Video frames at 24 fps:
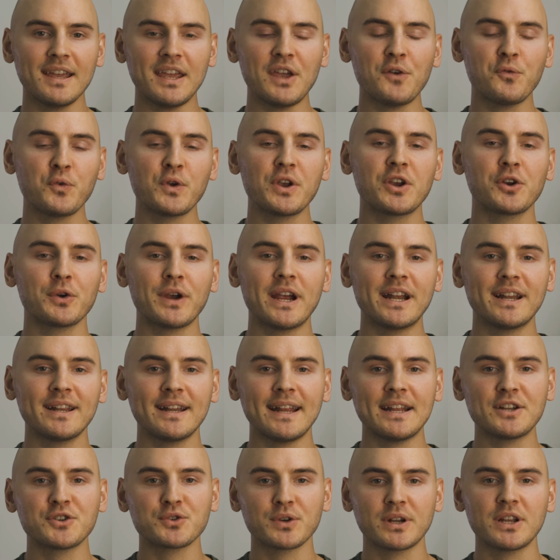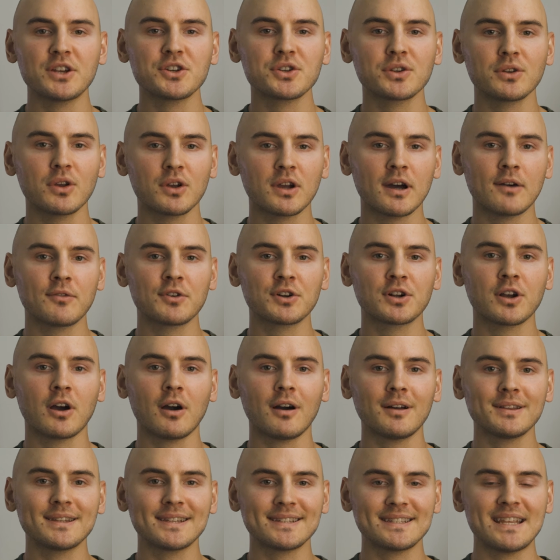If we created a traditional covered
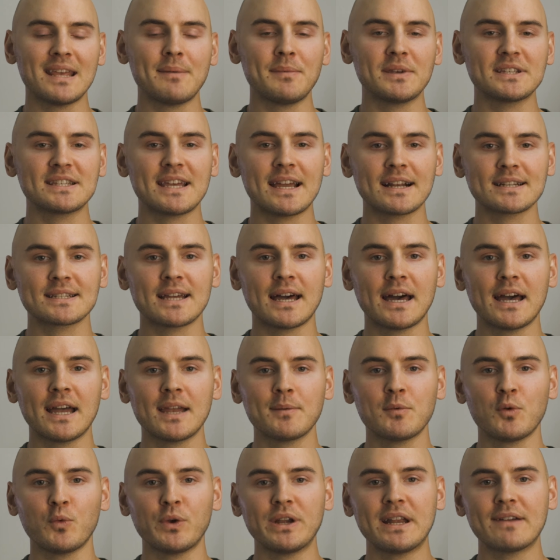call at the same exact time,